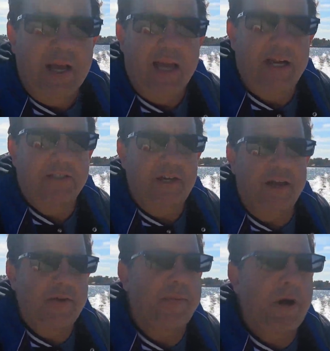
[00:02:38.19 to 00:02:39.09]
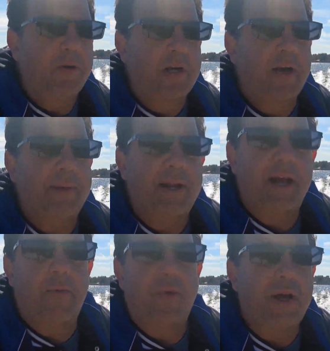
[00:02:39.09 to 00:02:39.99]
And there's another boat coming, and
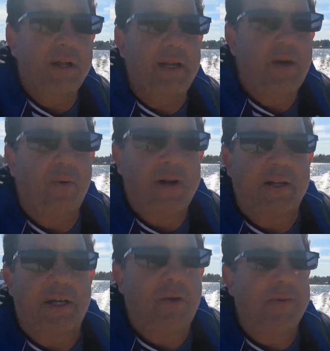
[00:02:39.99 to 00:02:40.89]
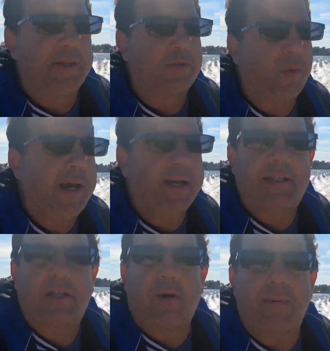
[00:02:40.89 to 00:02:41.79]
I really don't want to deal with his wake,
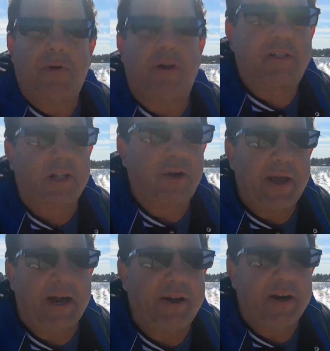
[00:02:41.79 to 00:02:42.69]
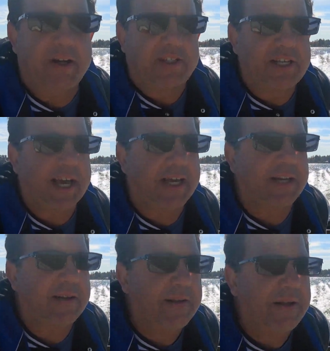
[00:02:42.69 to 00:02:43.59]
so I'm going to slow down here in a second.